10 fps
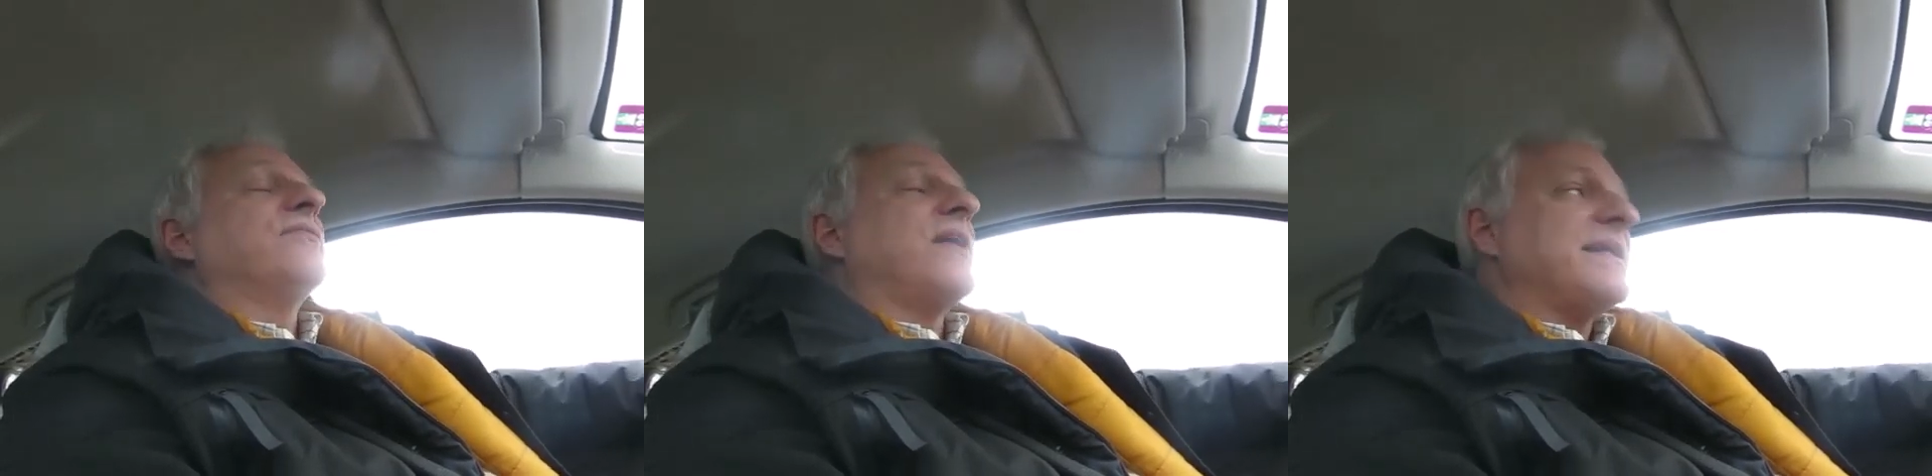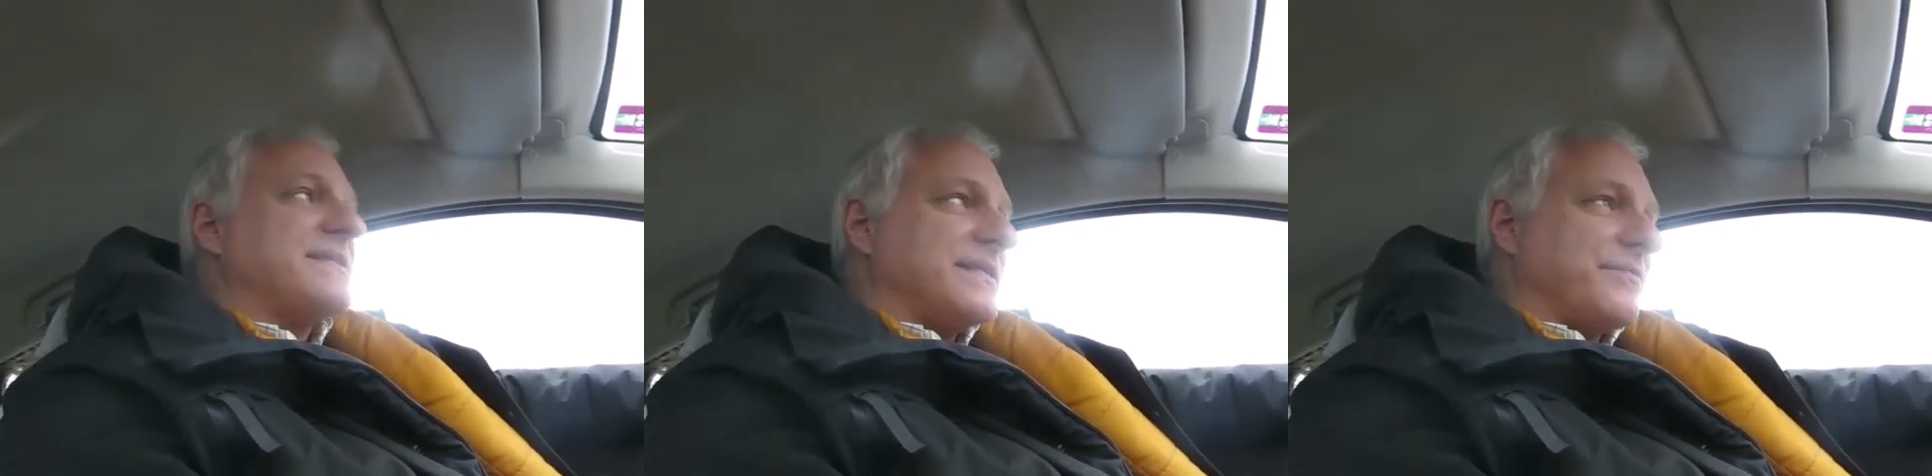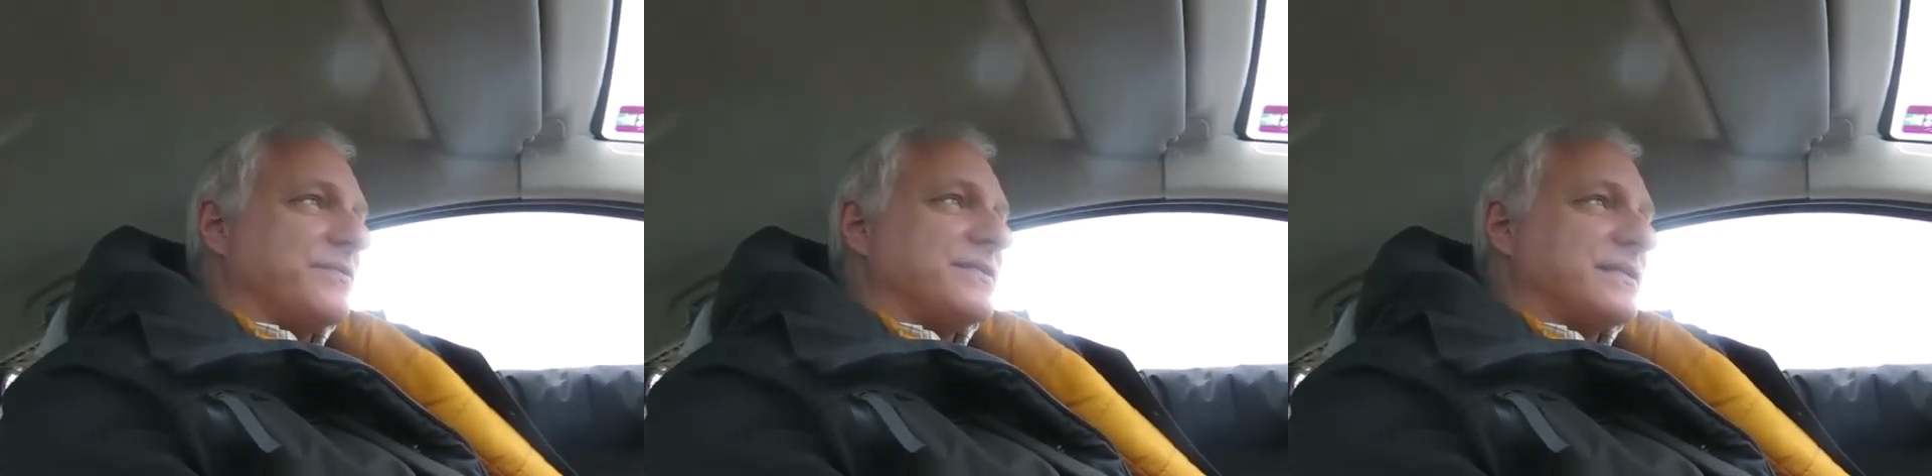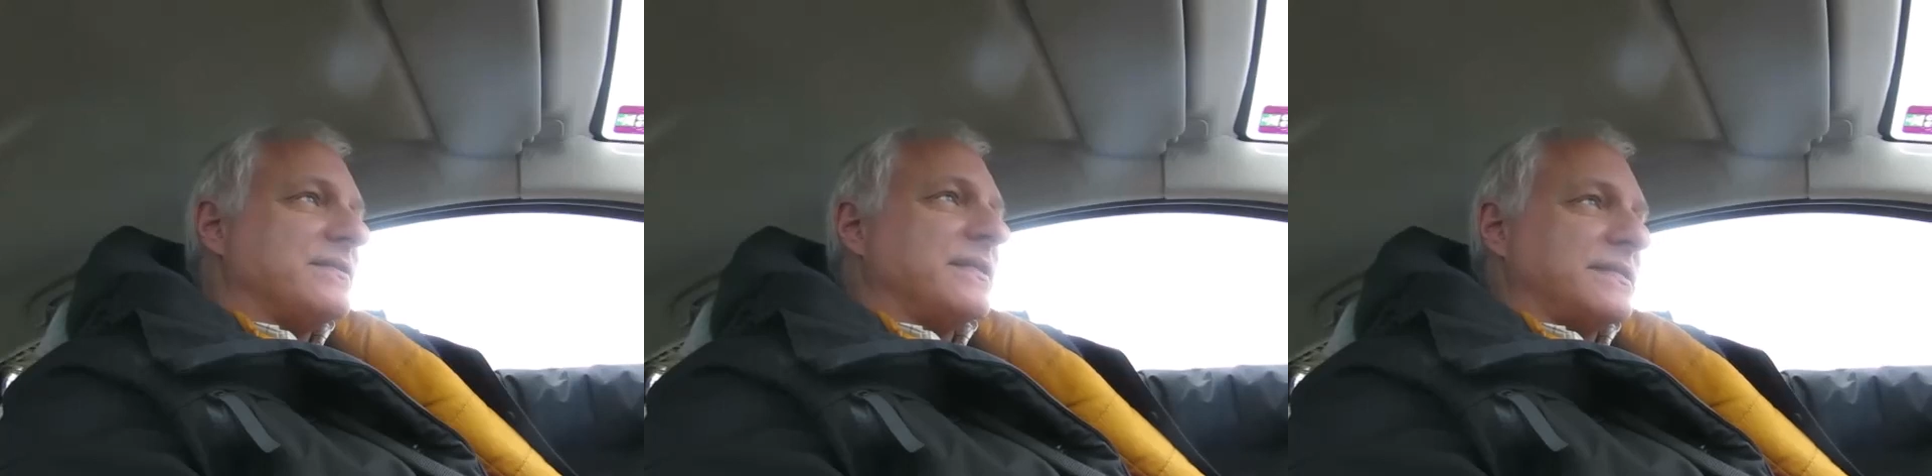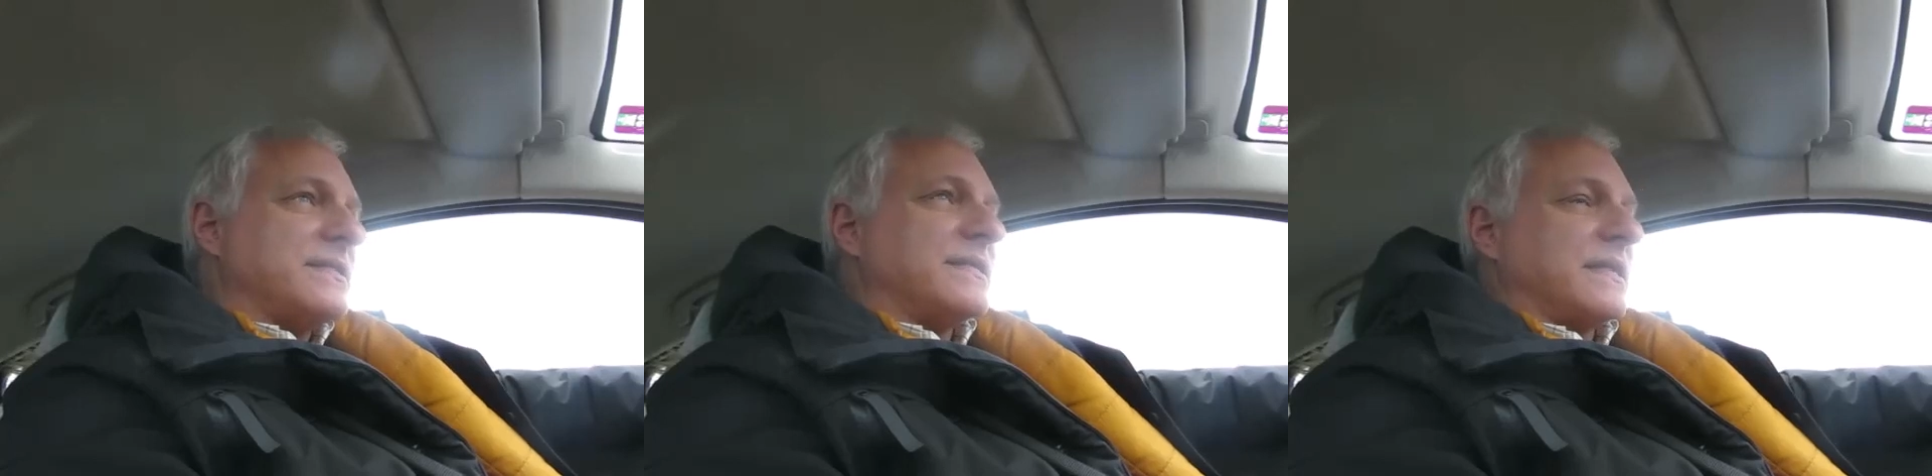that's a difference.
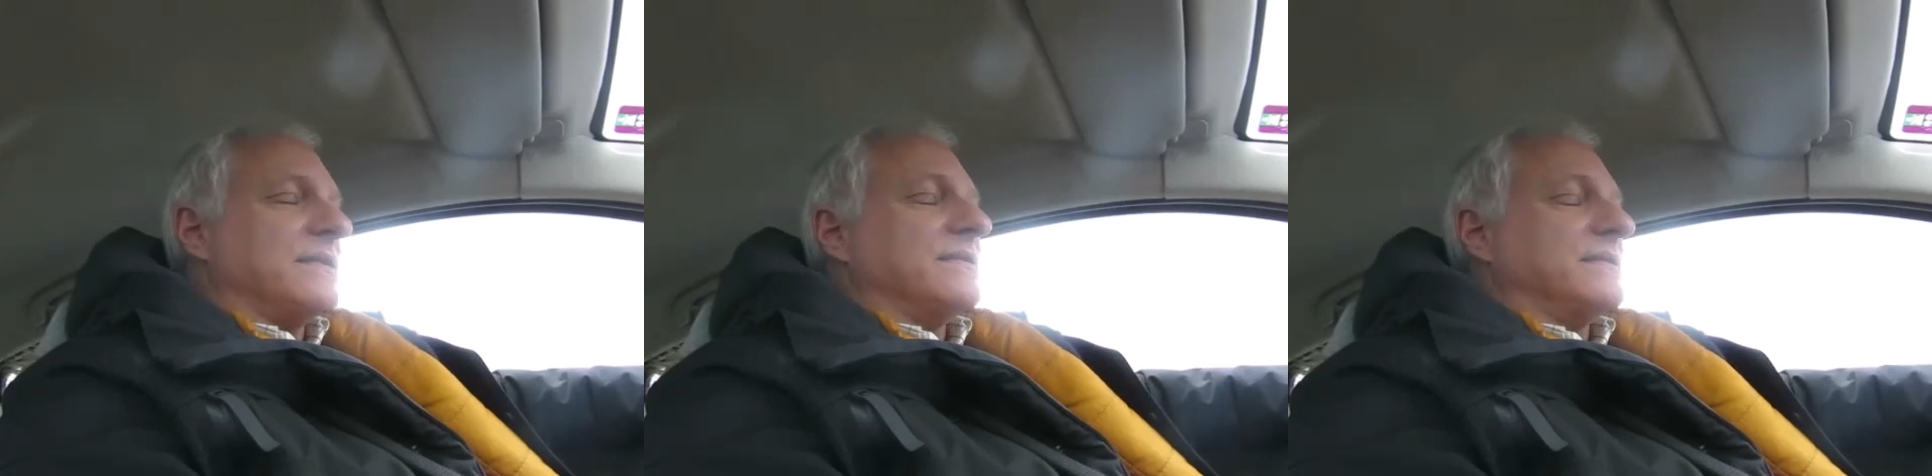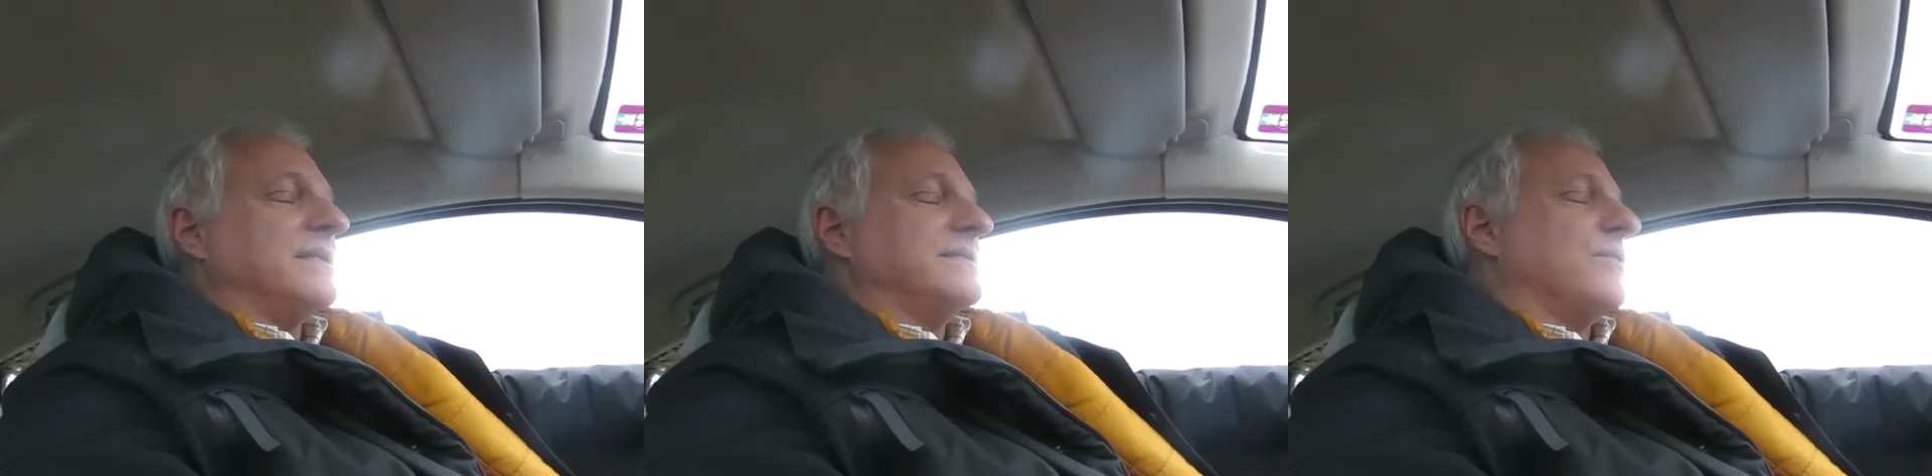That's a that's